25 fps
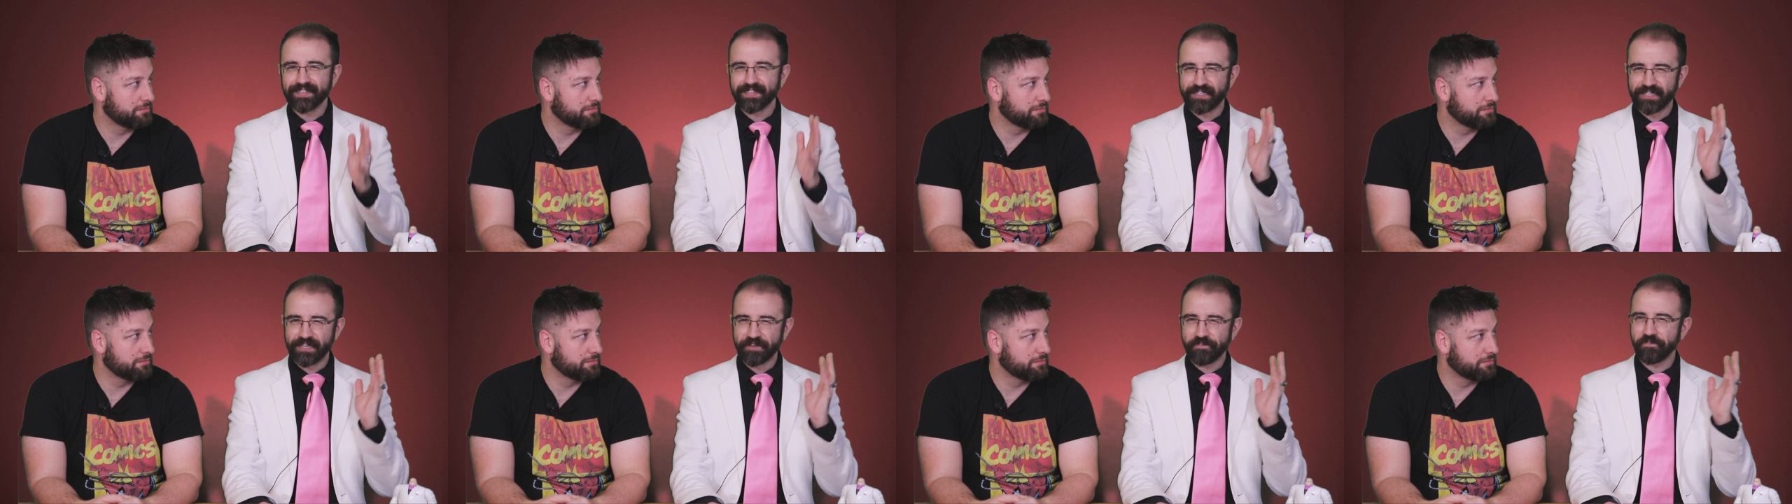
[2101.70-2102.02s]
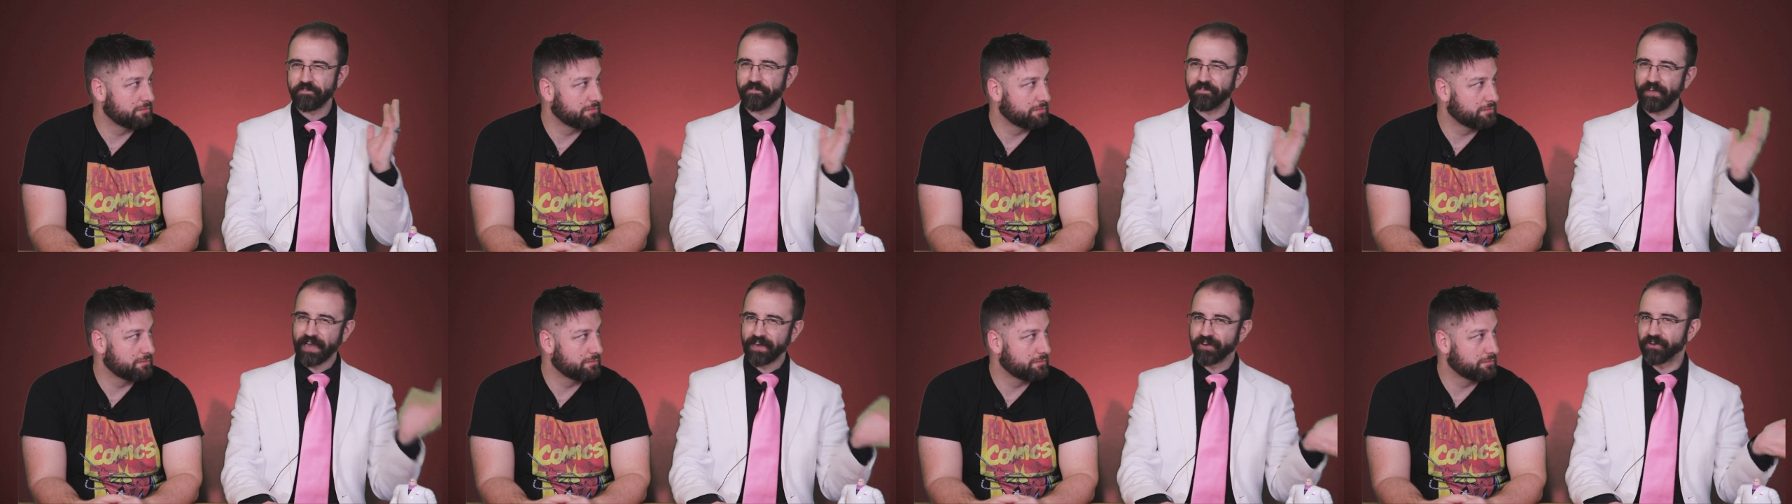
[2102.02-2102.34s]

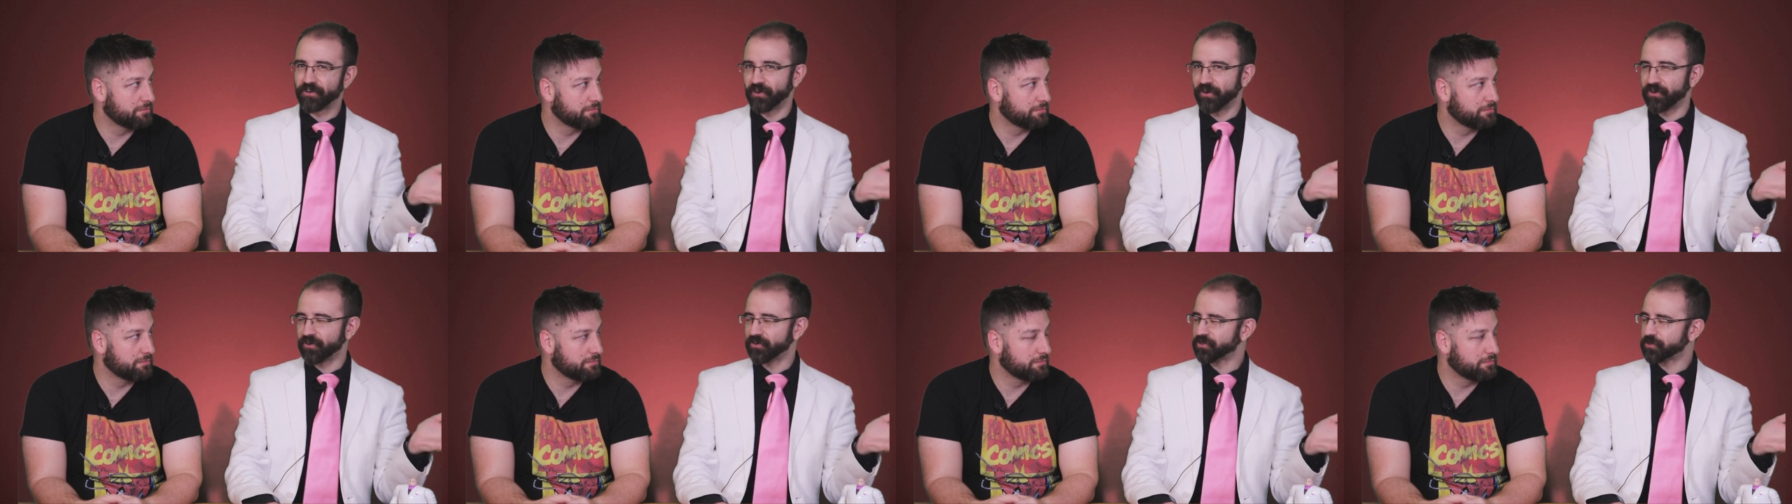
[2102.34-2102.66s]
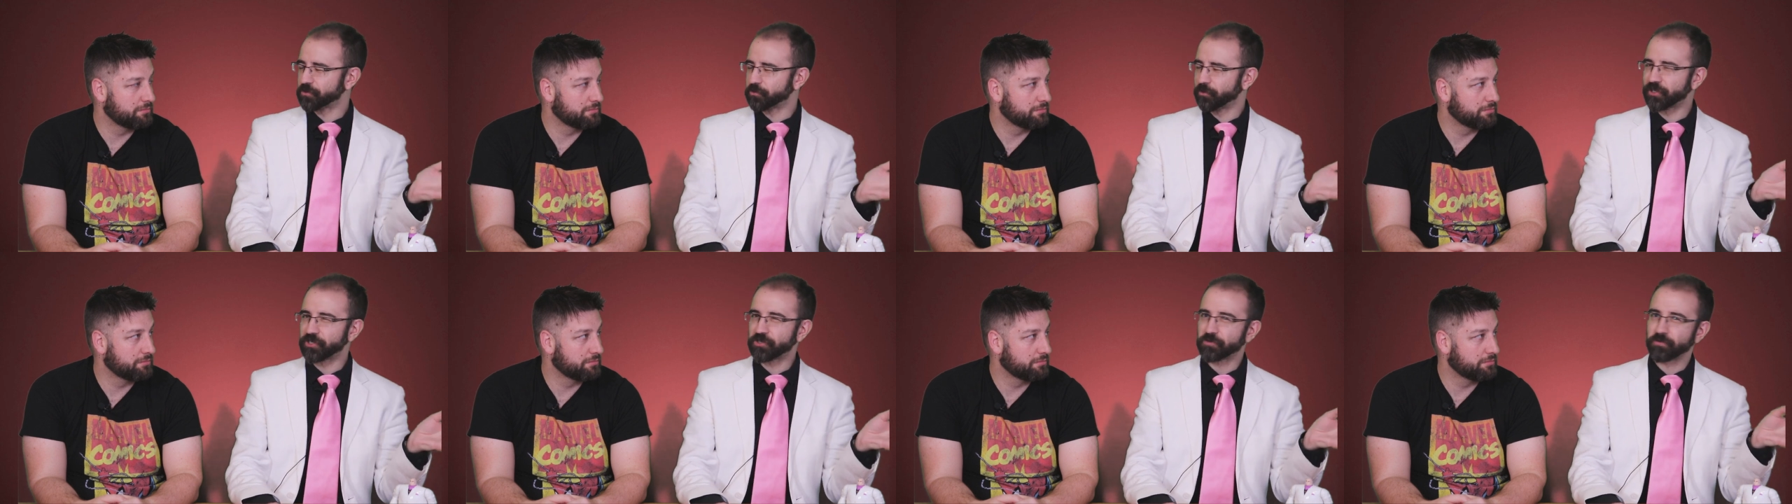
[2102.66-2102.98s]
Speaker 1: Defenders,
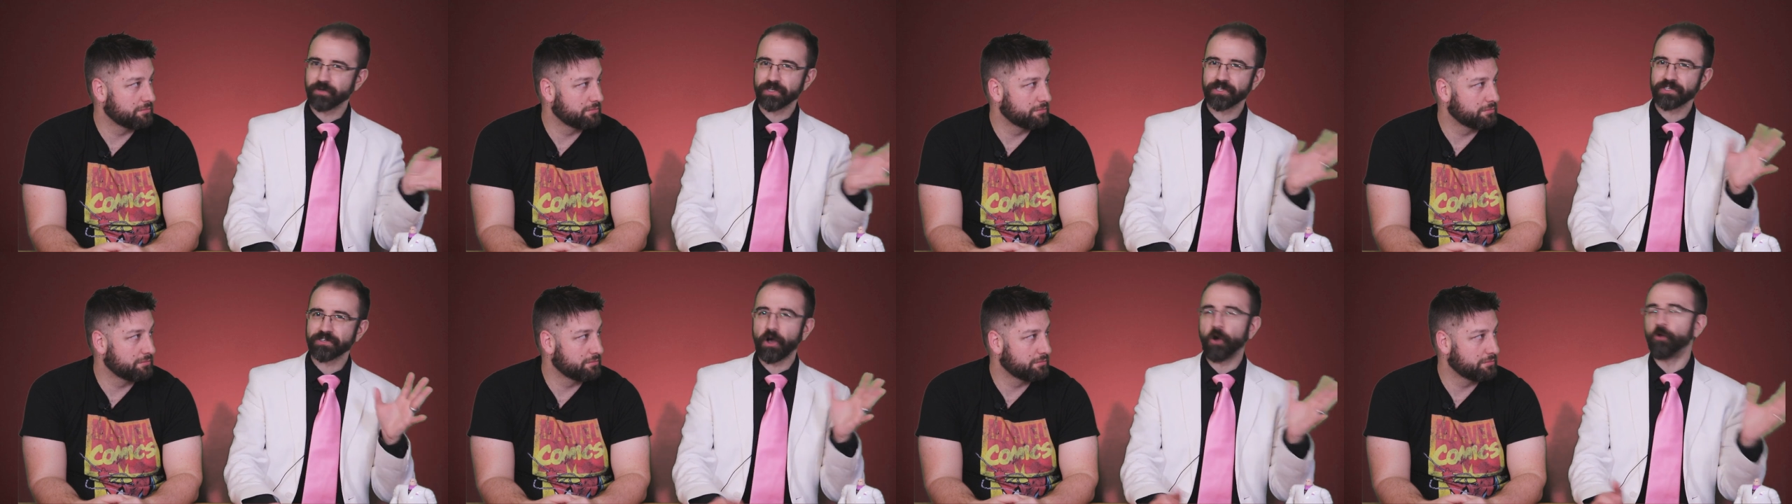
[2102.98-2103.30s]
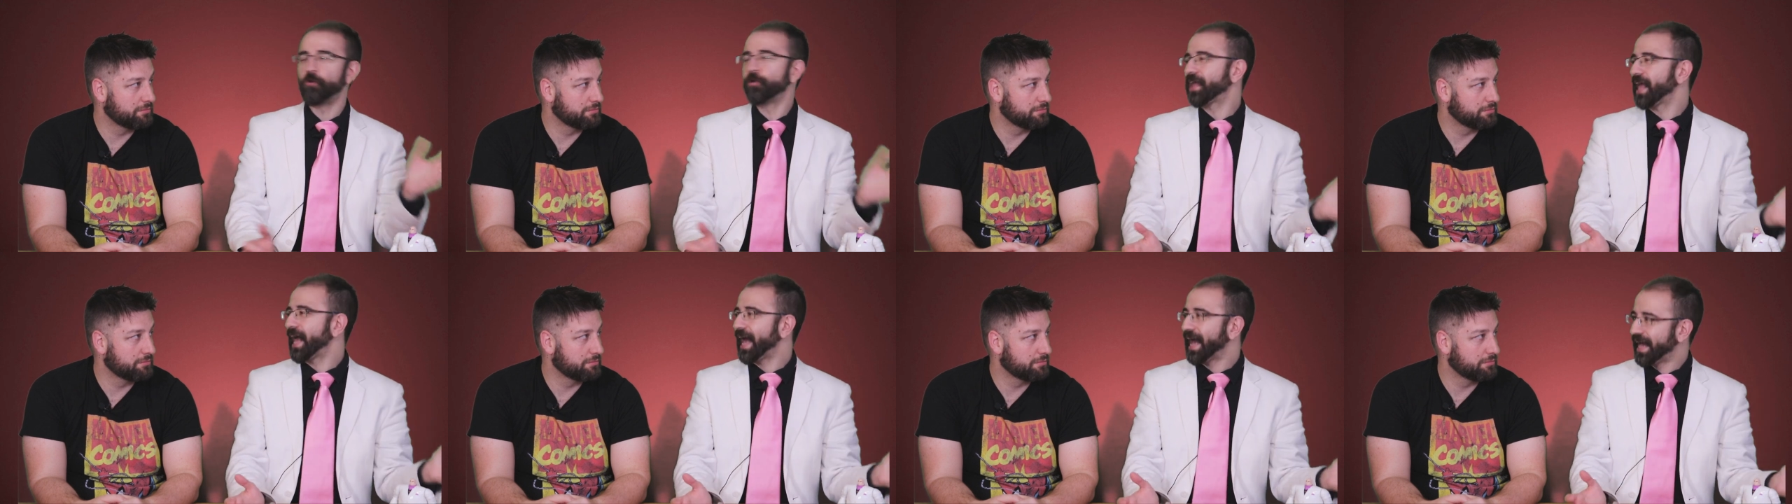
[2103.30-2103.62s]
which was
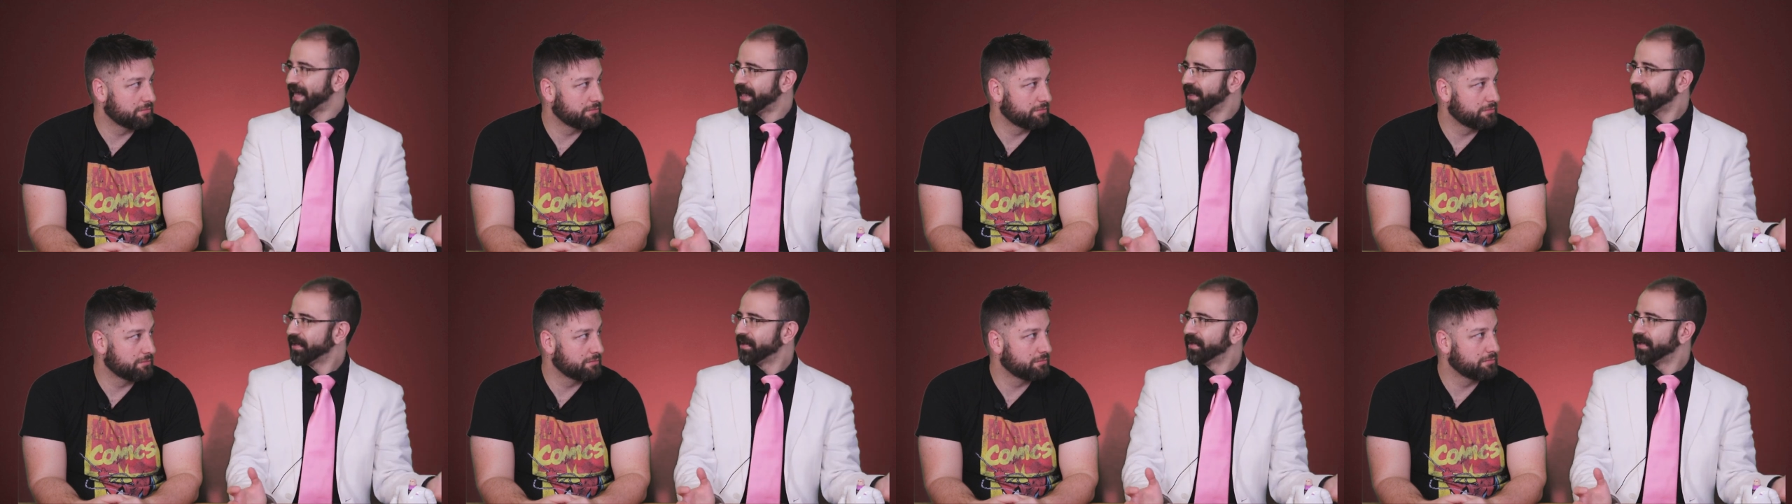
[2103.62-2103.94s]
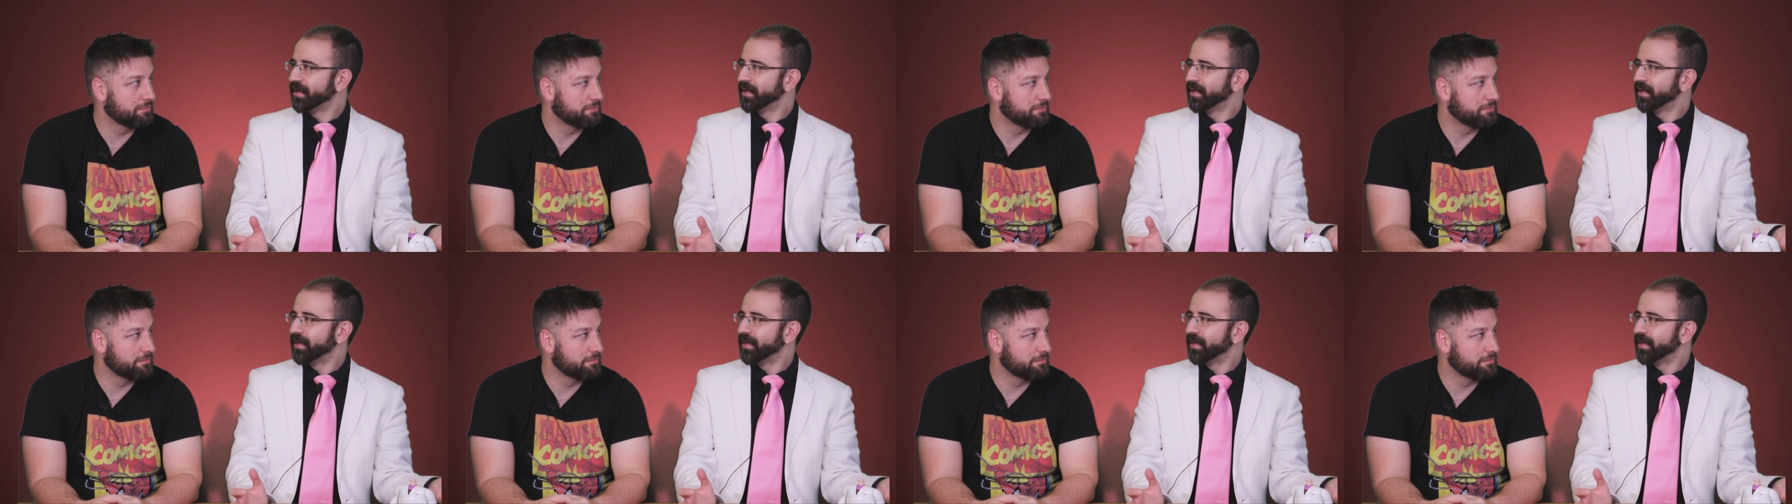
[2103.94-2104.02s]
okay,